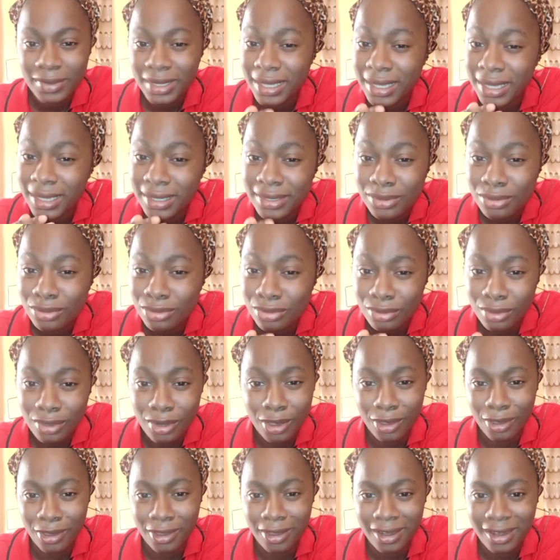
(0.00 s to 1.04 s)
It's too
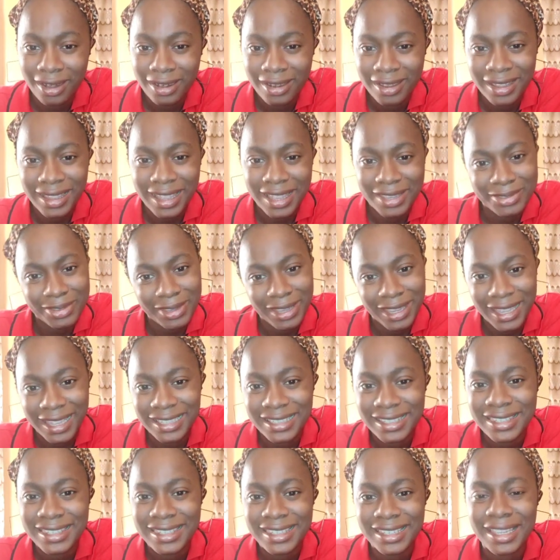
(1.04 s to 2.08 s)
long, as you can
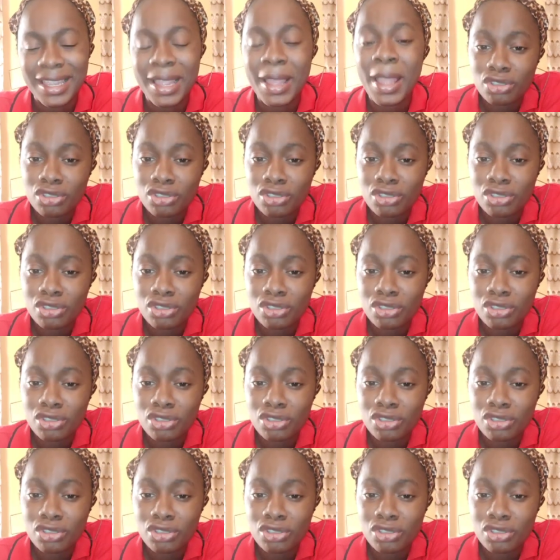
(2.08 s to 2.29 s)
see.